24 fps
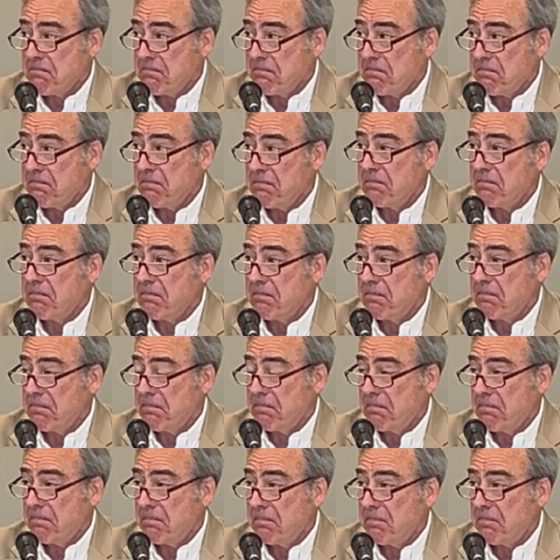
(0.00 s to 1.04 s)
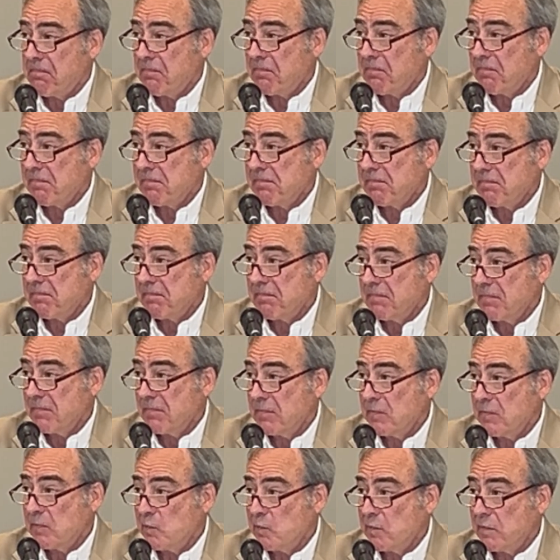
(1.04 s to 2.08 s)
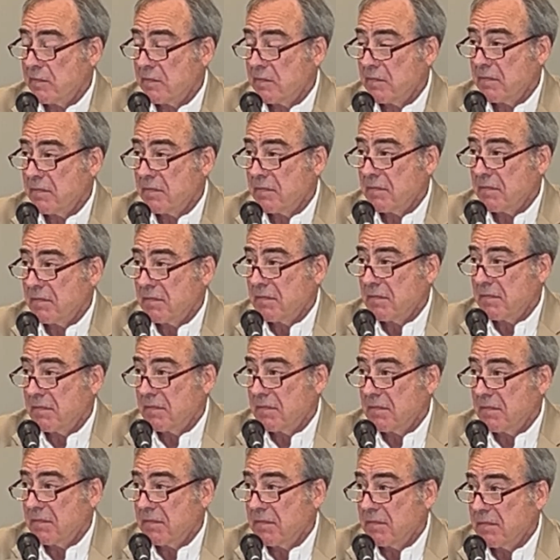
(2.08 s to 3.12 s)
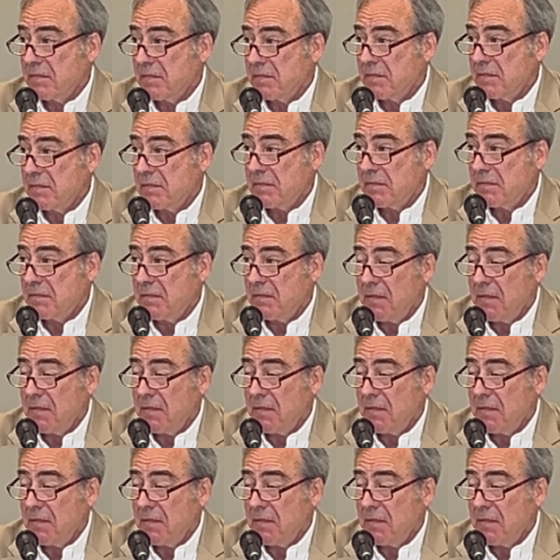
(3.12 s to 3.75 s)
And as part of those plans, they determined where artesian conditions may be present?